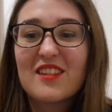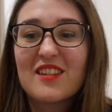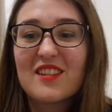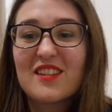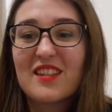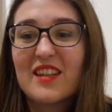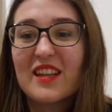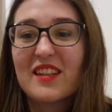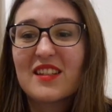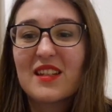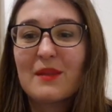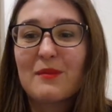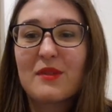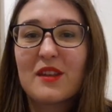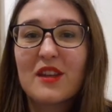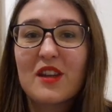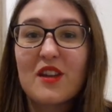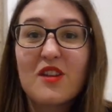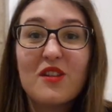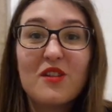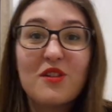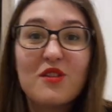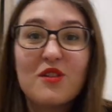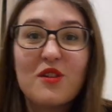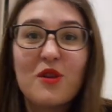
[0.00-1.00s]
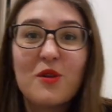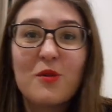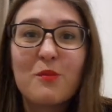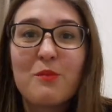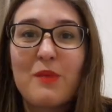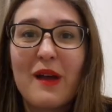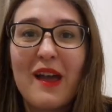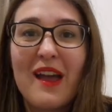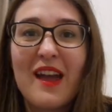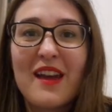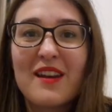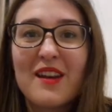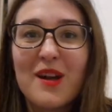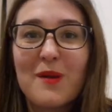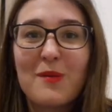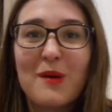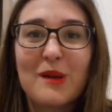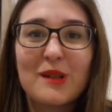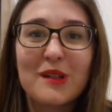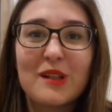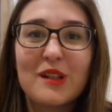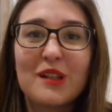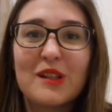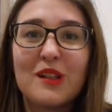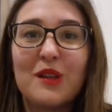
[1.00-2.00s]
say something good or bad
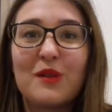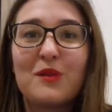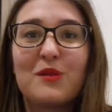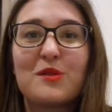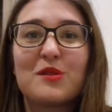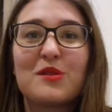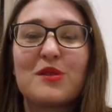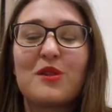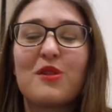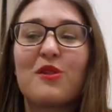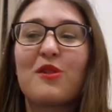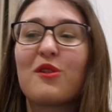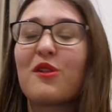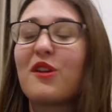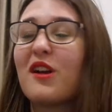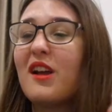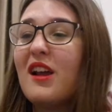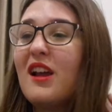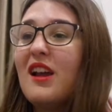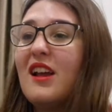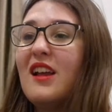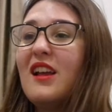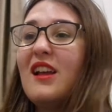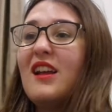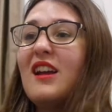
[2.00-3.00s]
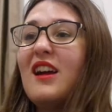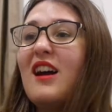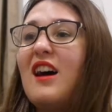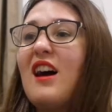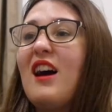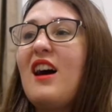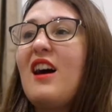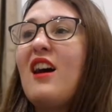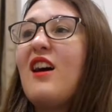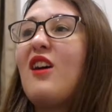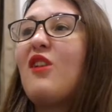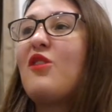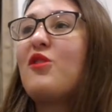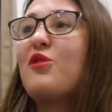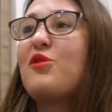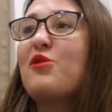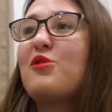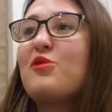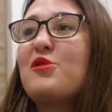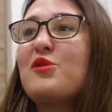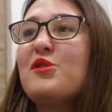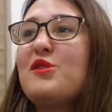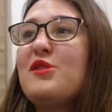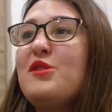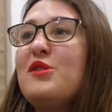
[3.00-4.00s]
about the clothes, or how
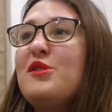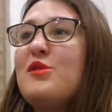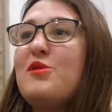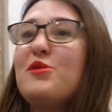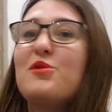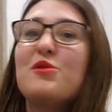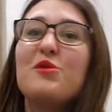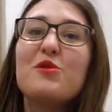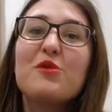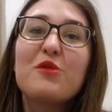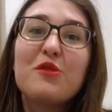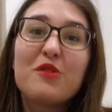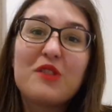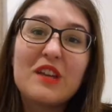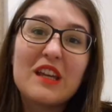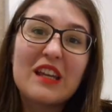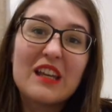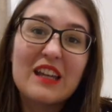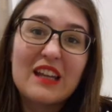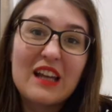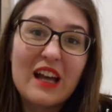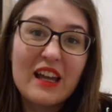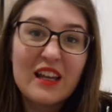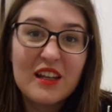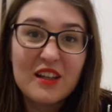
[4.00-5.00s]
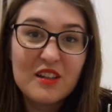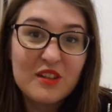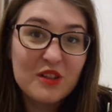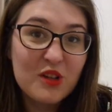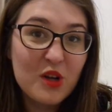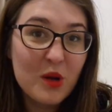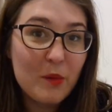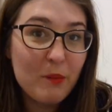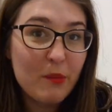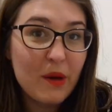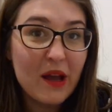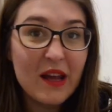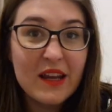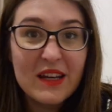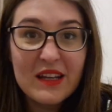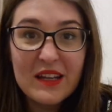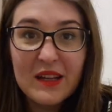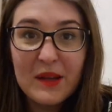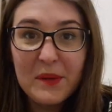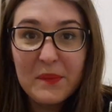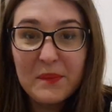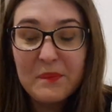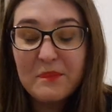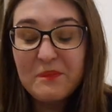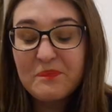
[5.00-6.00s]
you think I could combine
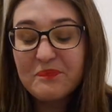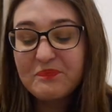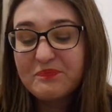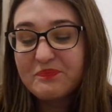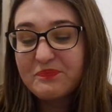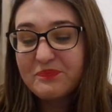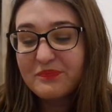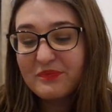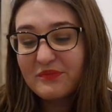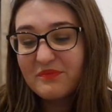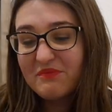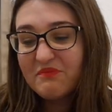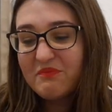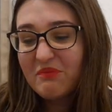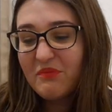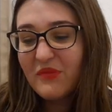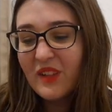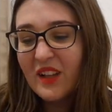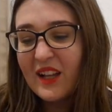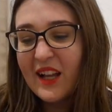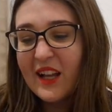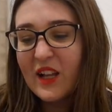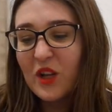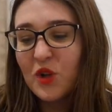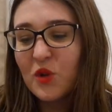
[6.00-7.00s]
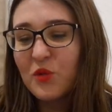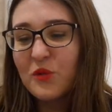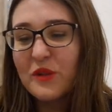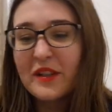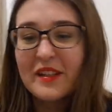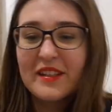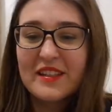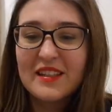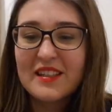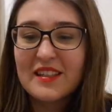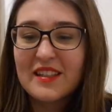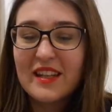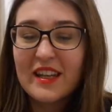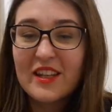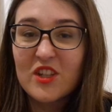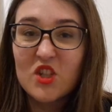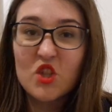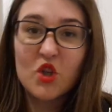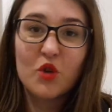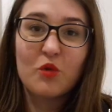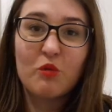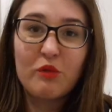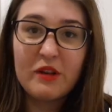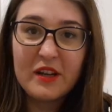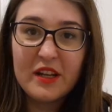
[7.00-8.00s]
them. I always
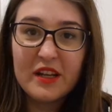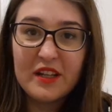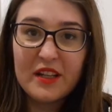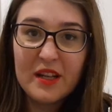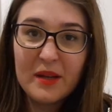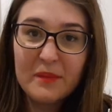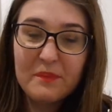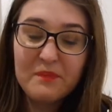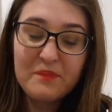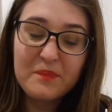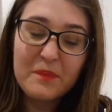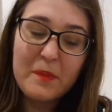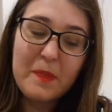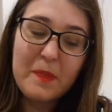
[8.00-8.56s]
enjoy reading them.